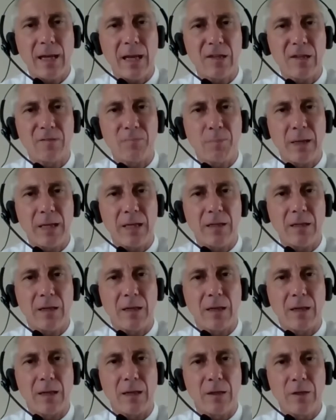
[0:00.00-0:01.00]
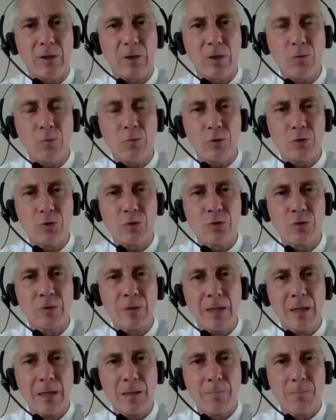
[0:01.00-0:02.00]
has been huge,
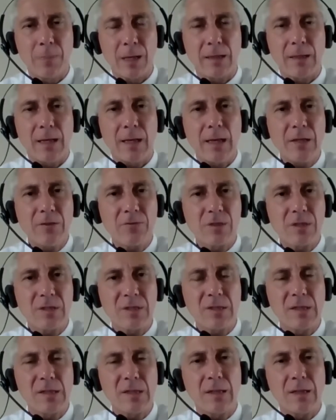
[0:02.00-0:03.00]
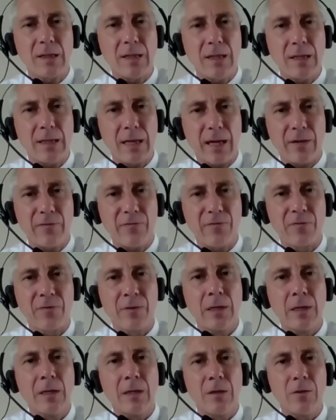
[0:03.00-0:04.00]
but interestingly enough,
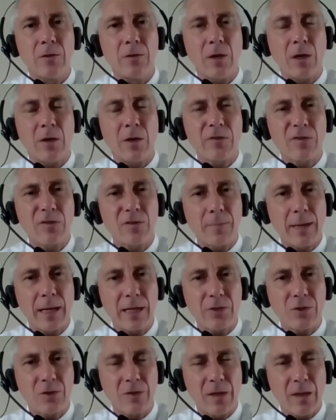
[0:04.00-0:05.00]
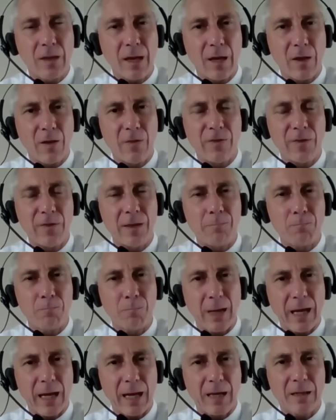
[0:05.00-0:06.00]
not so much the health
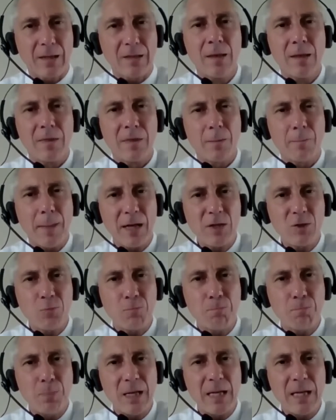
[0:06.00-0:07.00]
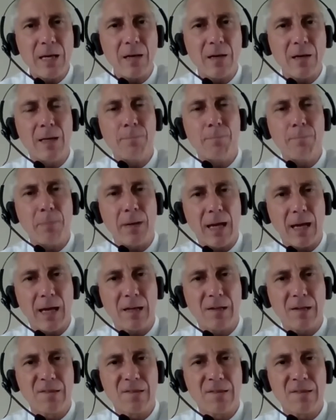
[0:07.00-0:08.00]
impact. The much bigger
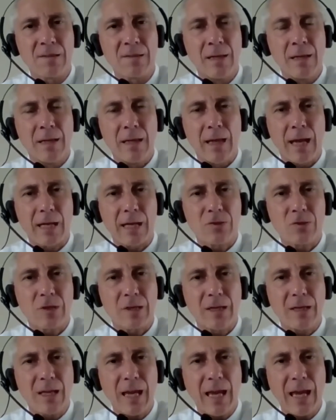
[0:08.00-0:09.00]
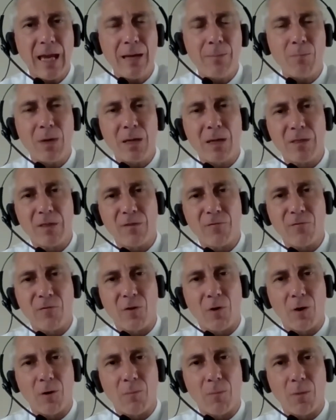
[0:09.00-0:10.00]
impacts actually came in the
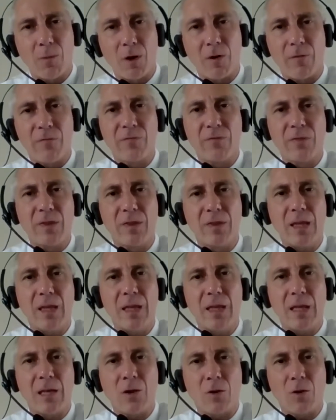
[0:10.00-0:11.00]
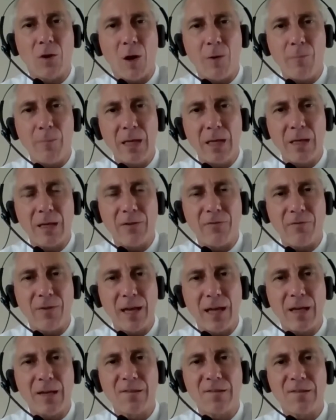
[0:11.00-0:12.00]
form of the economic
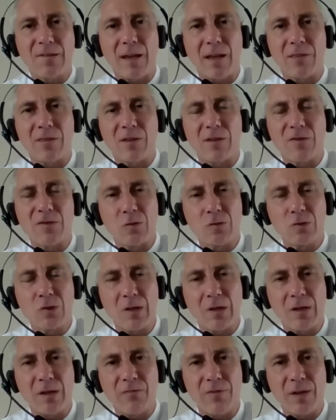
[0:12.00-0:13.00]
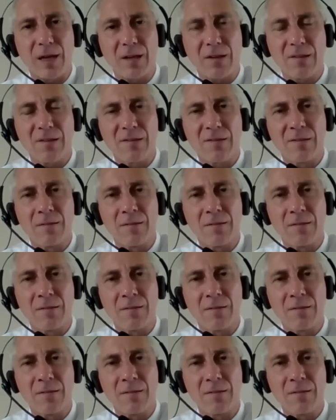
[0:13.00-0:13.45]
effects and the social effects.